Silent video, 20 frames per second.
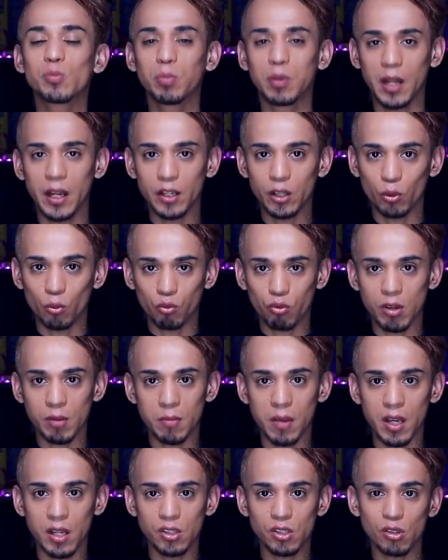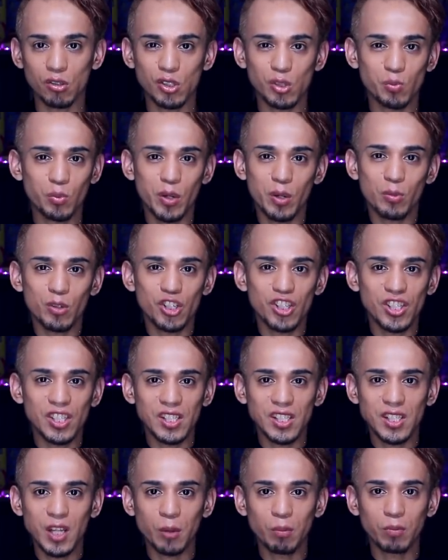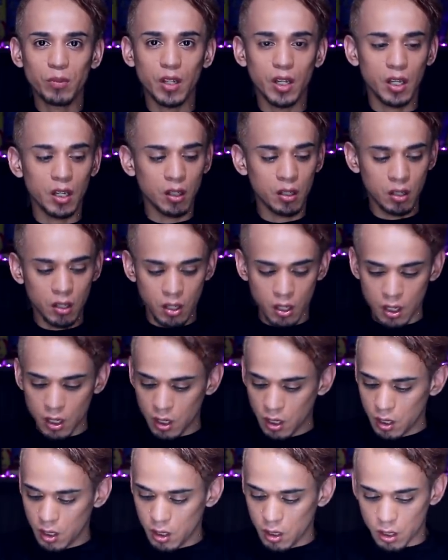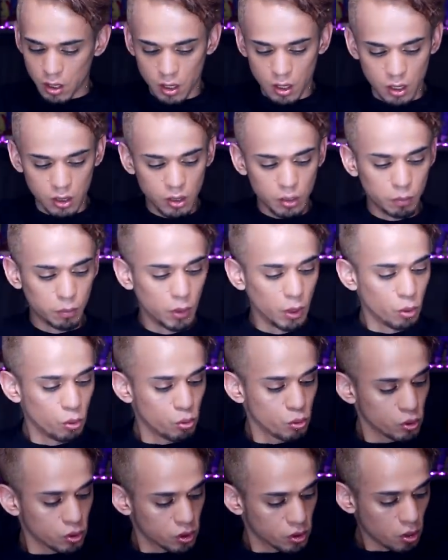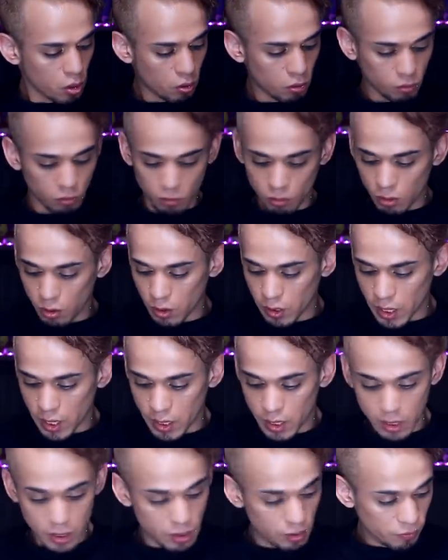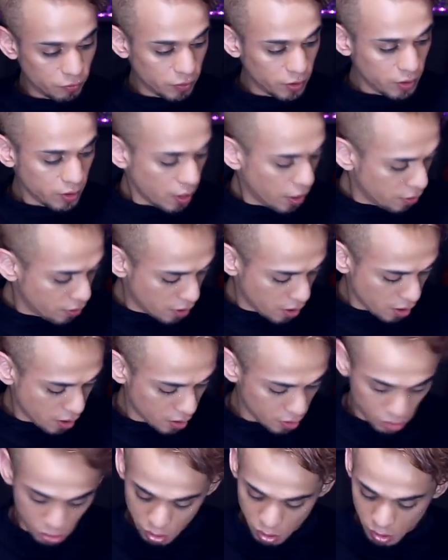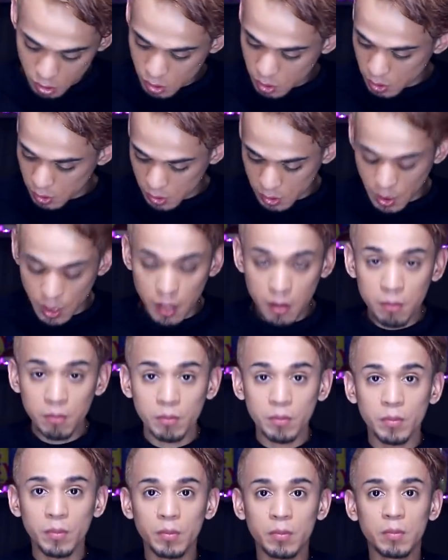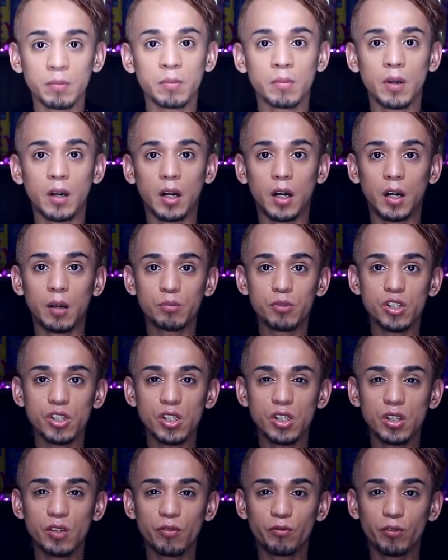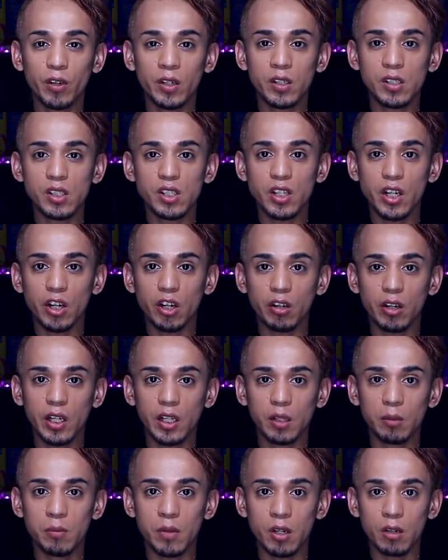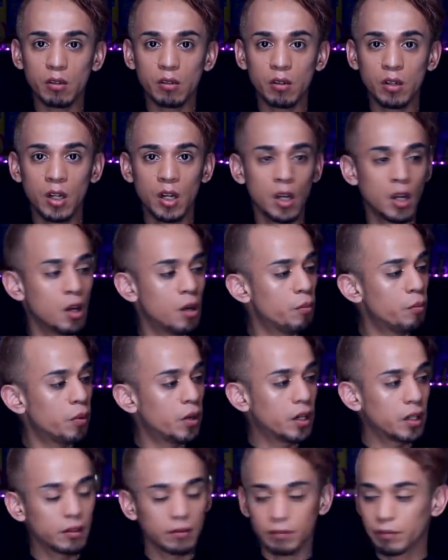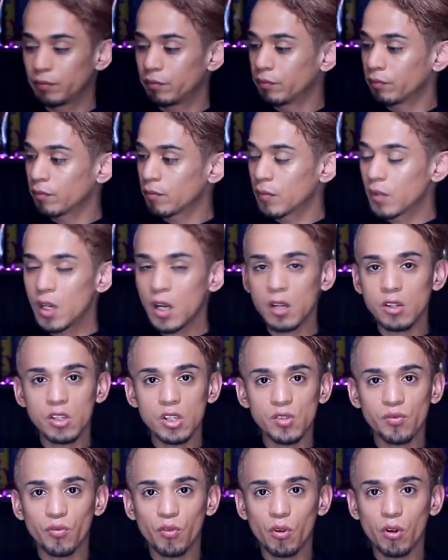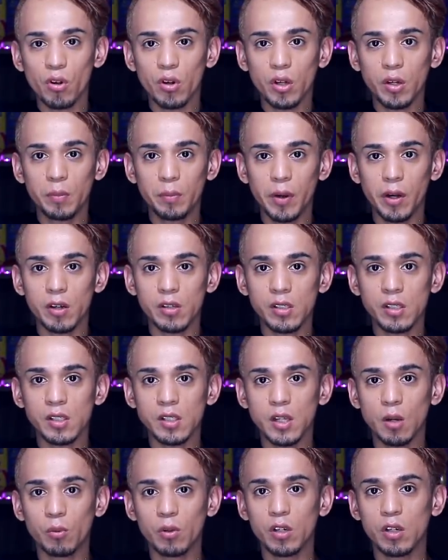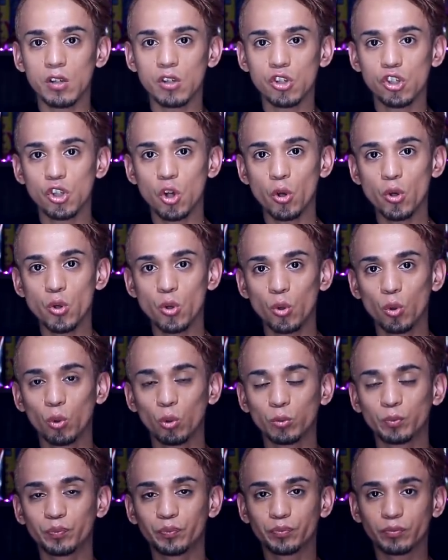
Play, the remake. So it's pretty much the same thing. Uh, the blues don't look any different. I think it's just the same. Uh, just a different sticker in the middle. But yeah, just for comparisons, I wanted to show you